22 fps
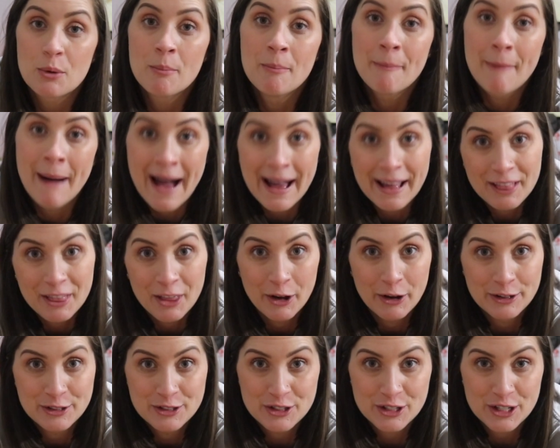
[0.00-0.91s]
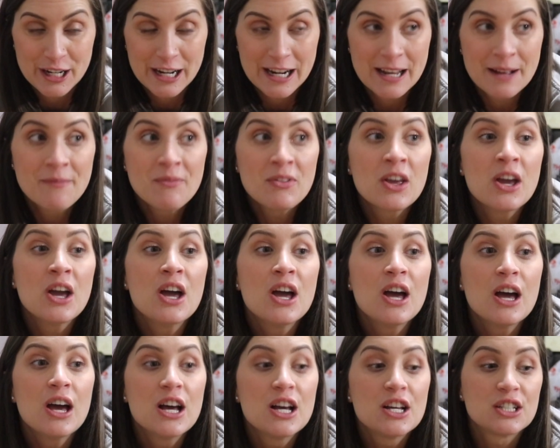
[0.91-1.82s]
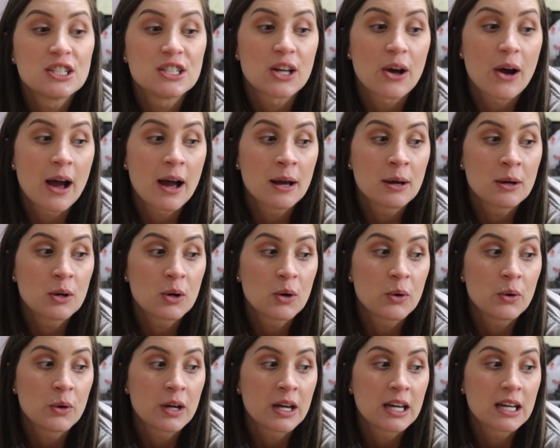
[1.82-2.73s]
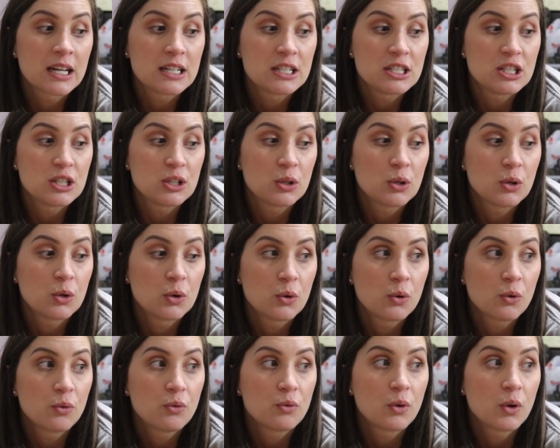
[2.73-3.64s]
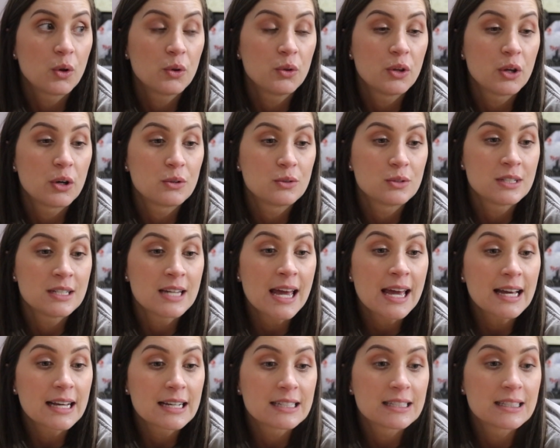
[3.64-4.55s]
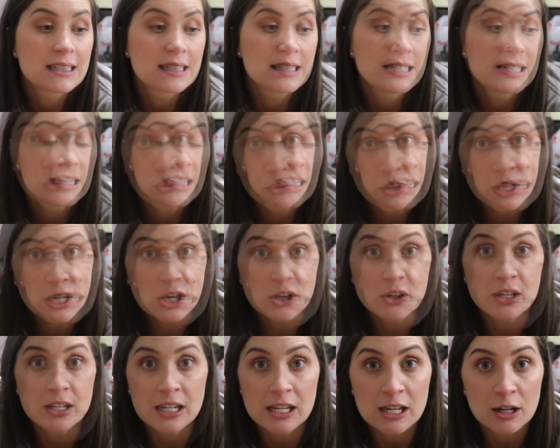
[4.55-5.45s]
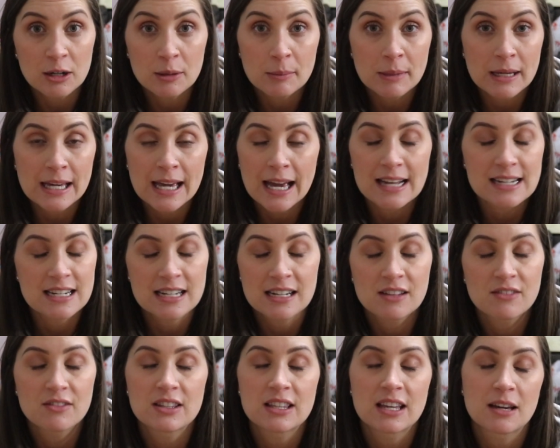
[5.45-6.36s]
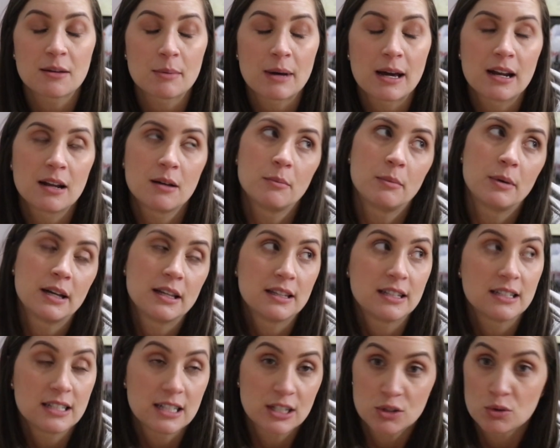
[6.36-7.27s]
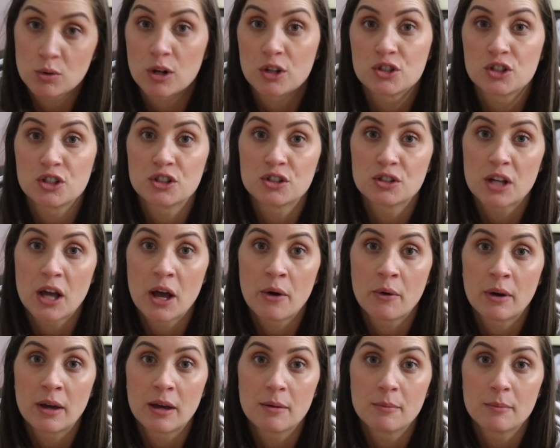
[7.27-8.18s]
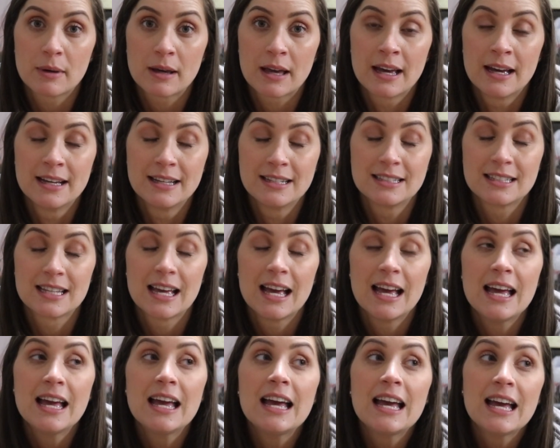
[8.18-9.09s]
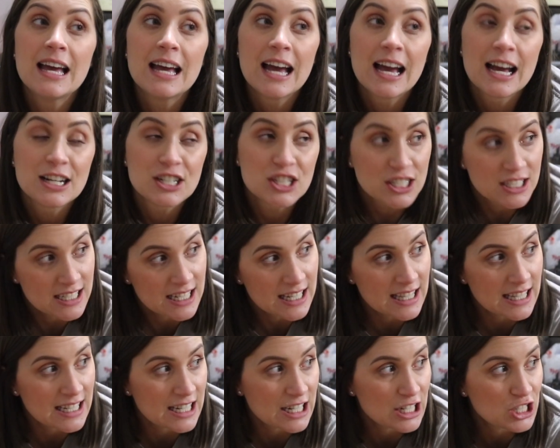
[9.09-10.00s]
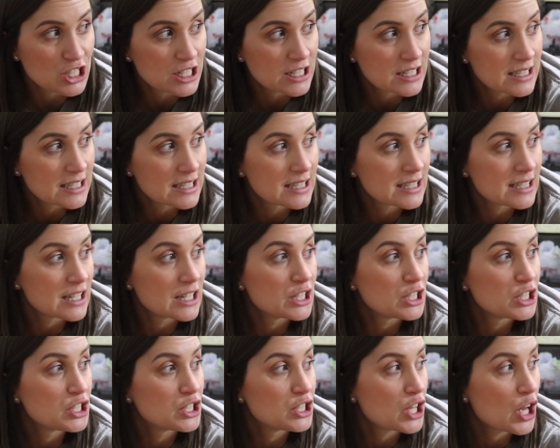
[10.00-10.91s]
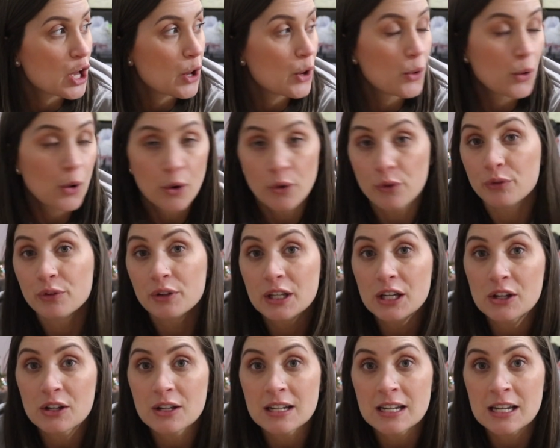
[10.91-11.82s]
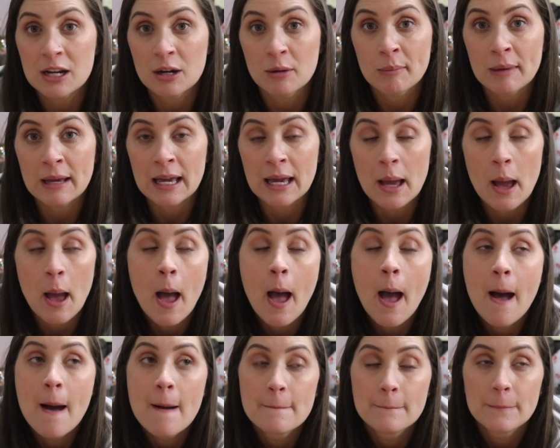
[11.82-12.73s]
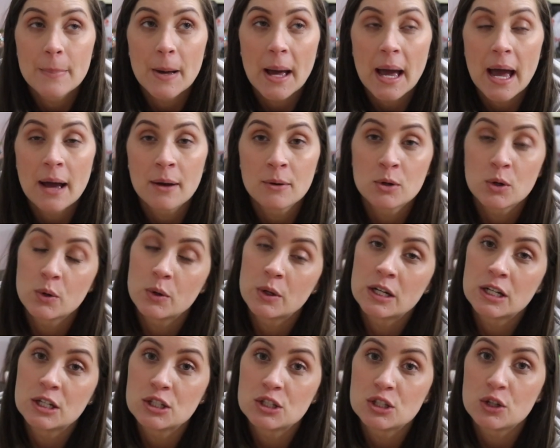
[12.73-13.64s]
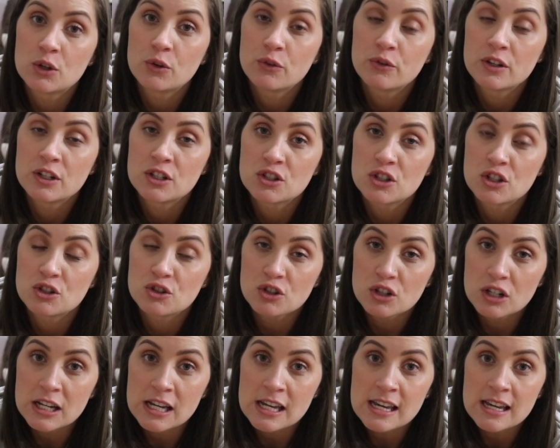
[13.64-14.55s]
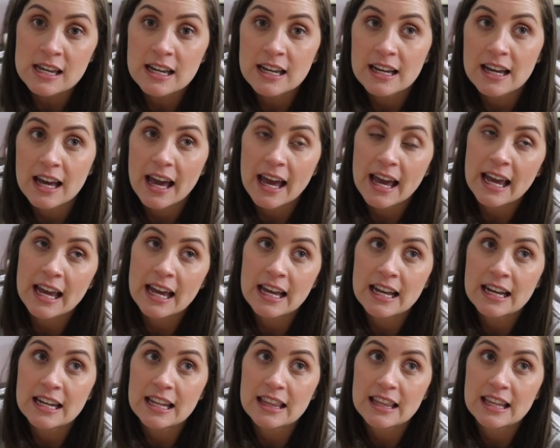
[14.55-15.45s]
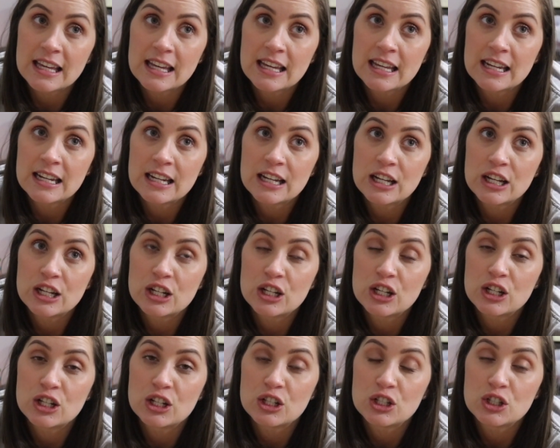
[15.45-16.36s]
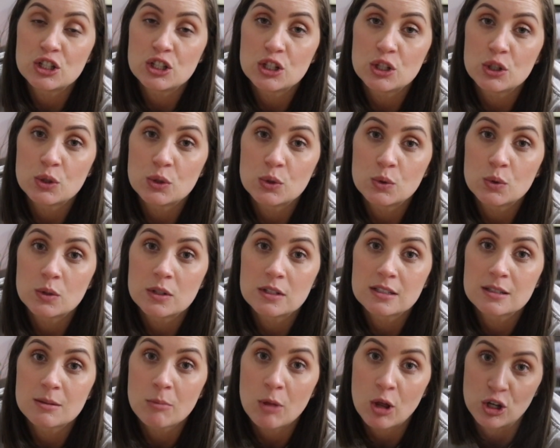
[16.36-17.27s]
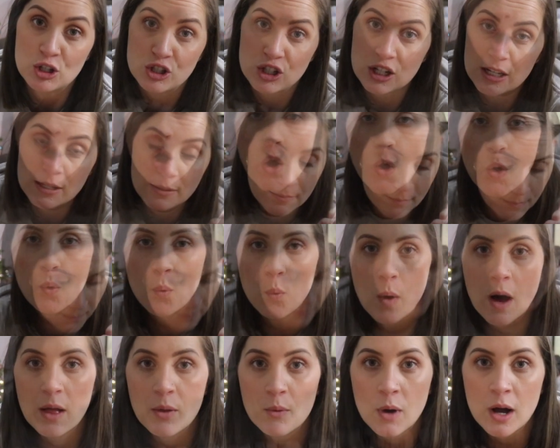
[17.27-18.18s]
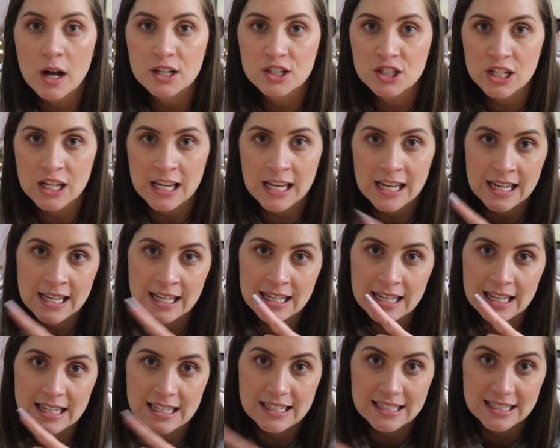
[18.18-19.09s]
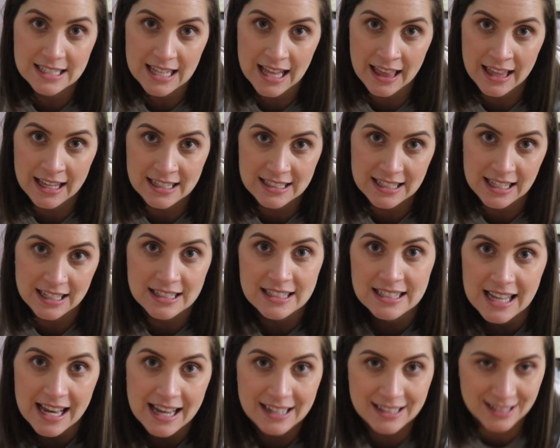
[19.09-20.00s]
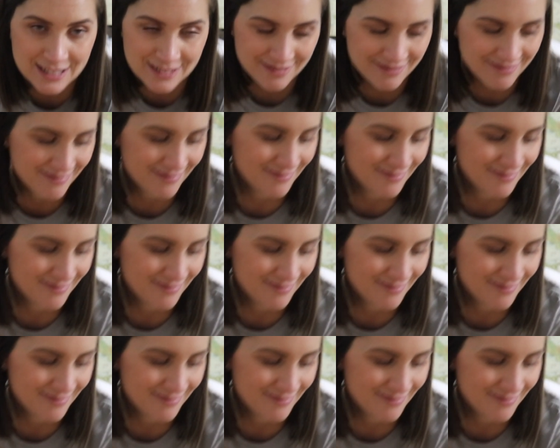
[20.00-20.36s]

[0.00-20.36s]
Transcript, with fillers: my laundry. So I'm going to fold those next. Hopefully you can hear me. I didn't even think about it, but the dishwasher is going because just did the dishes. So hopefully you can hear me, but I'm going to fish the tree and then do some laundry while watching Selling Sunset.